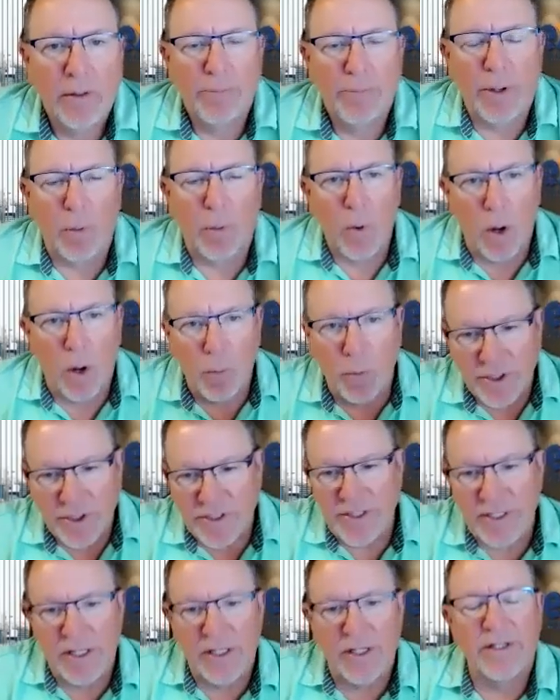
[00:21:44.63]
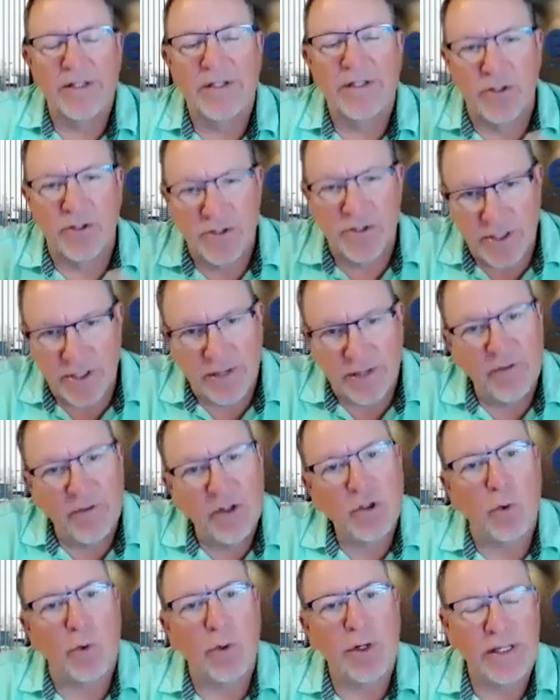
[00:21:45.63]
But what we're seeing is there's
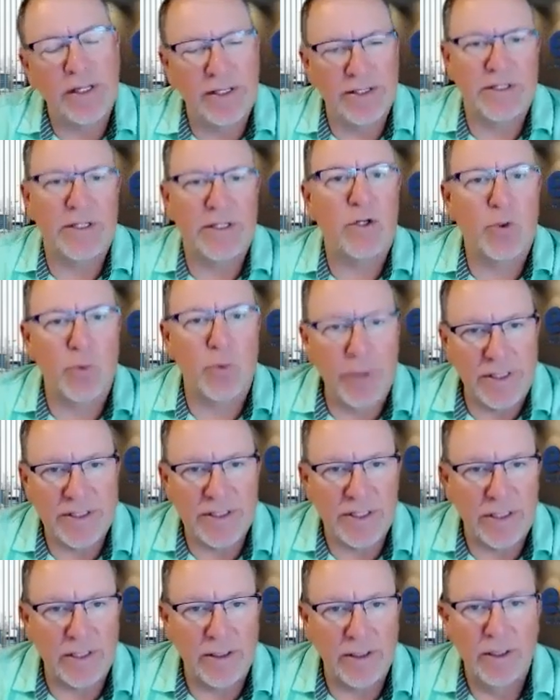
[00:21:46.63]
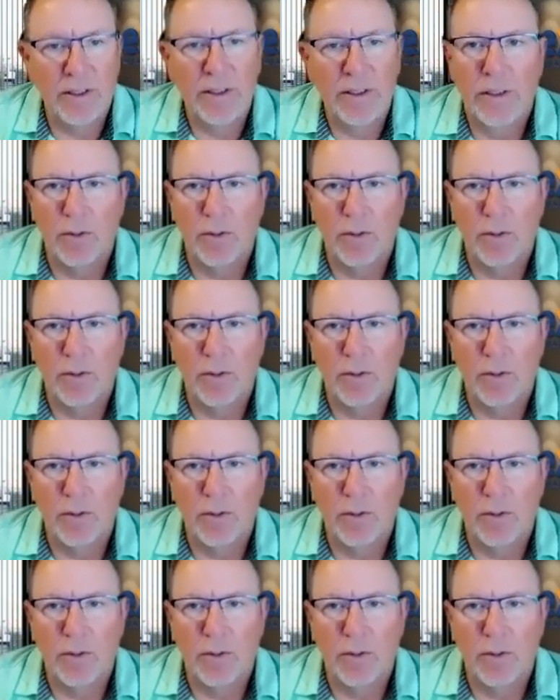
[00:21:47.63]
inventory is increasing.